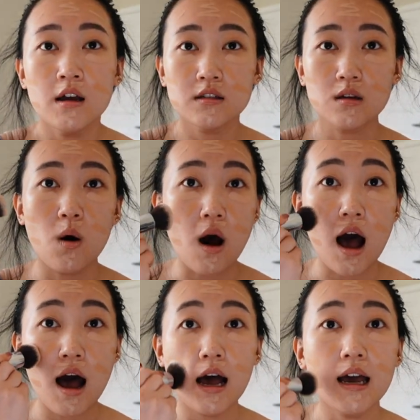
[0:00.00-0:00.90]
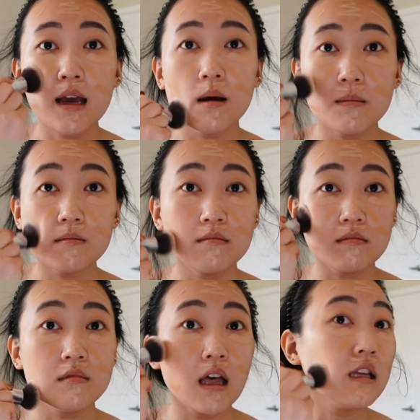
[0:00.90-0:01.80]
So I
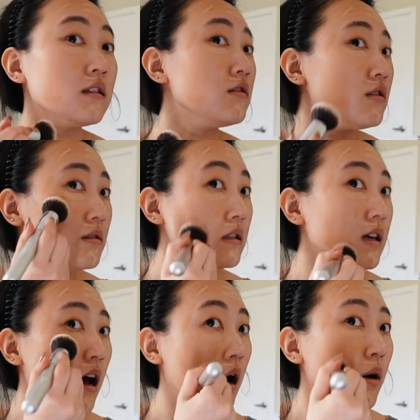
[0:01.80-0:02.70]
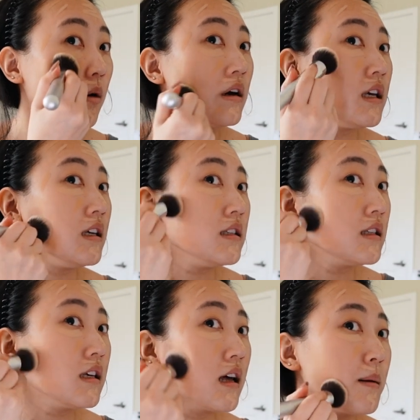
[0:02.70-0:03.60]
do you see how
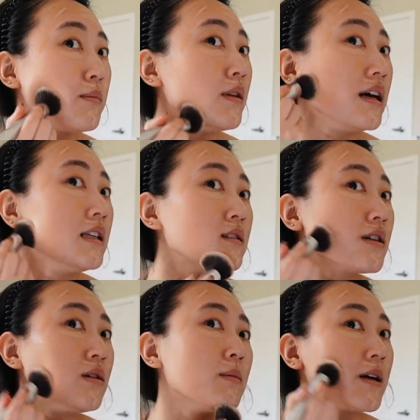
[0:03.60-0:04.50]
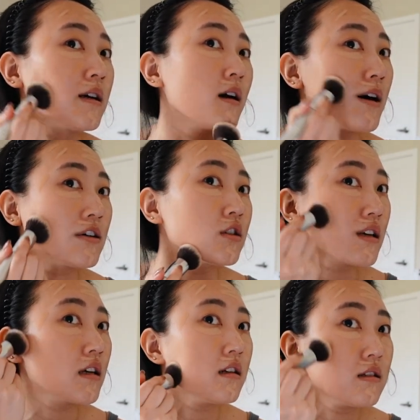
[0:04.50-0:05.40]
easy that blends? Oh my gosh,
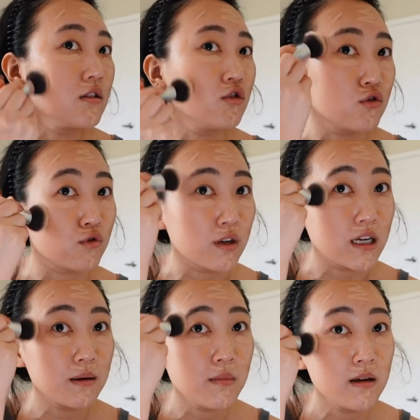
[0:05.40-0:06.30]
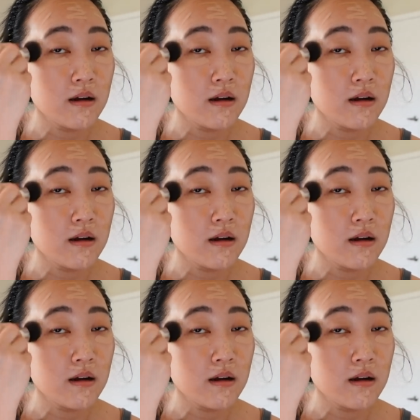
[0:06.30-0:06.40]
like it is a dream